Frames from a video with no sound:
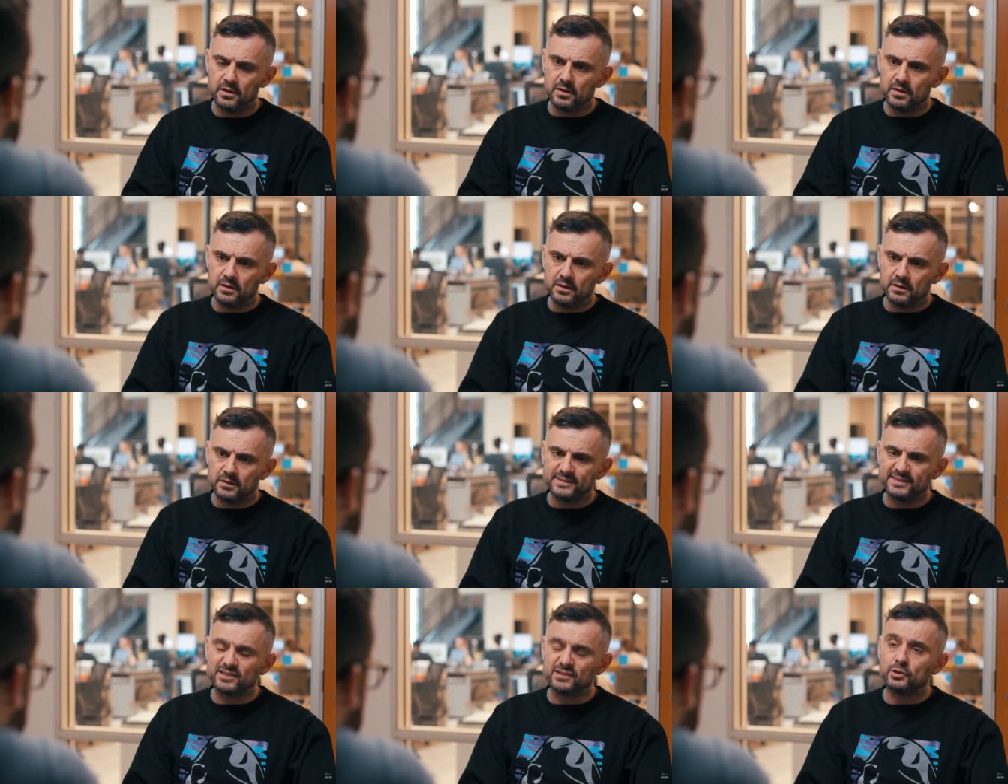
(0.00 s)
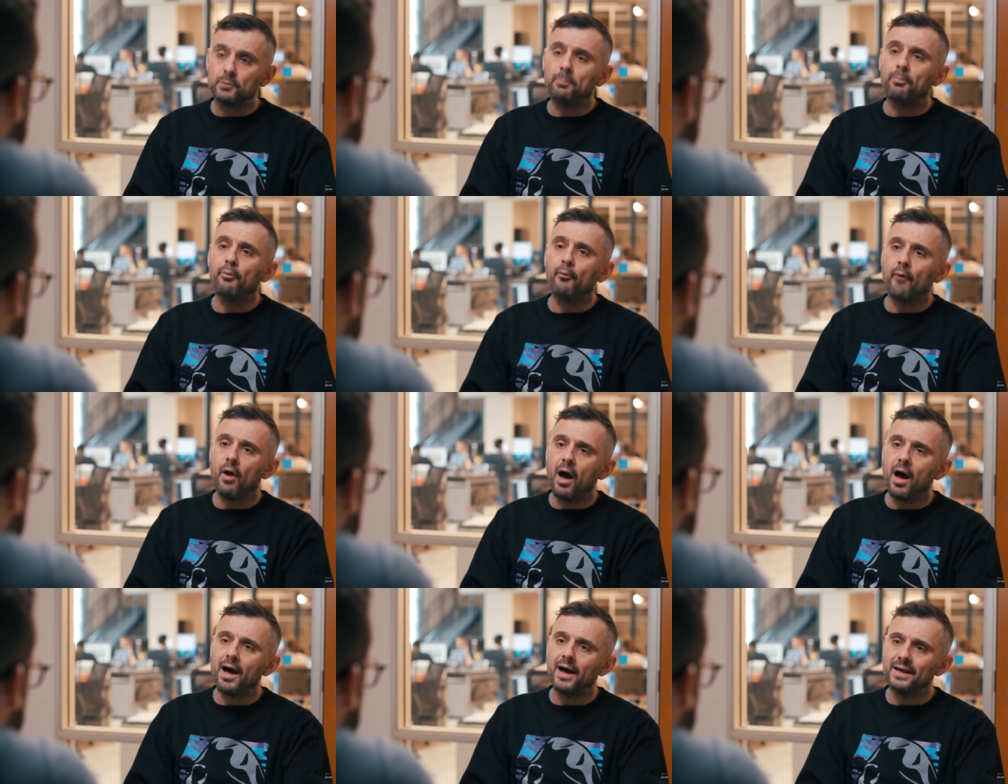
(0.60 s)
as a means to
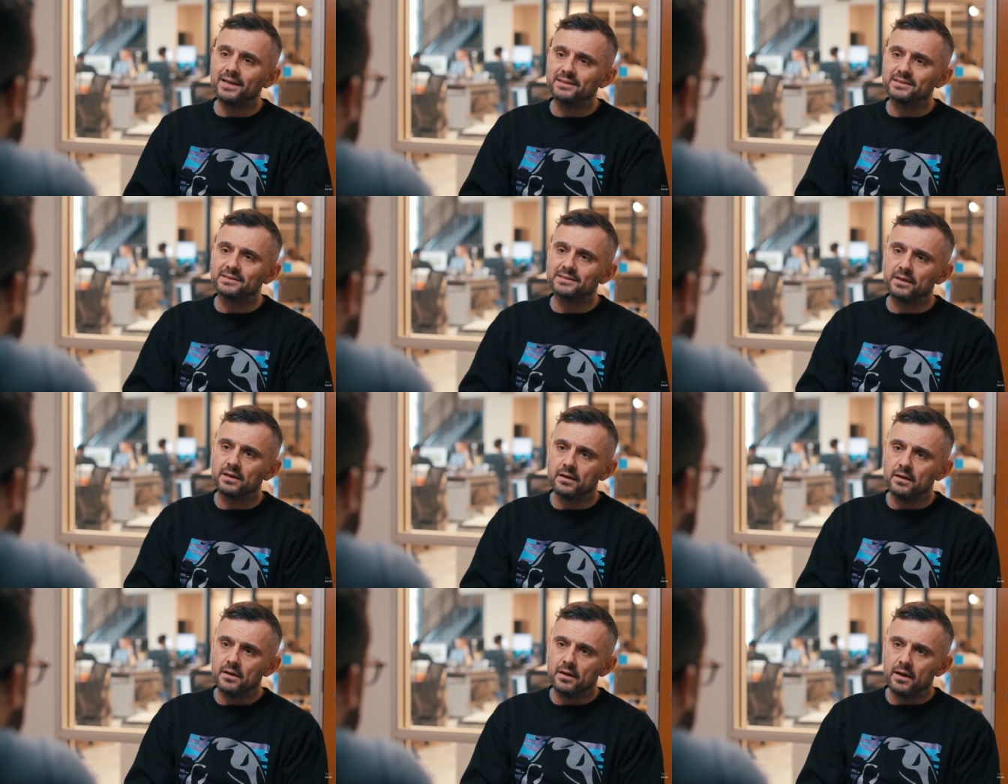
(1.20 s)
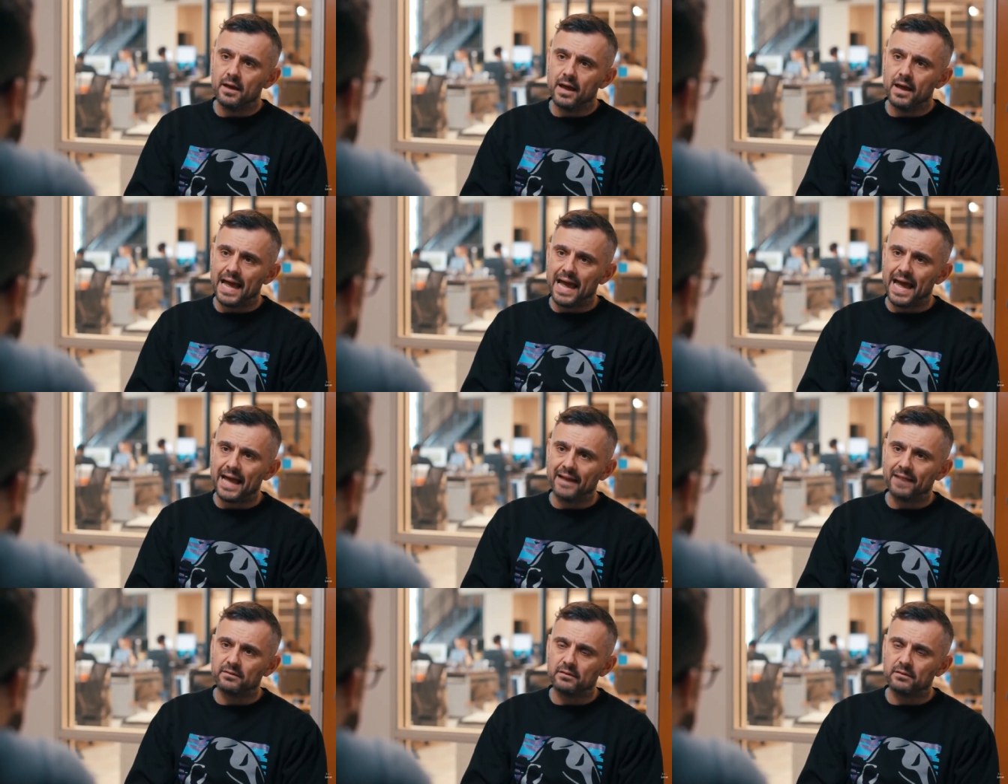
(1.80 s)
reach new audiences.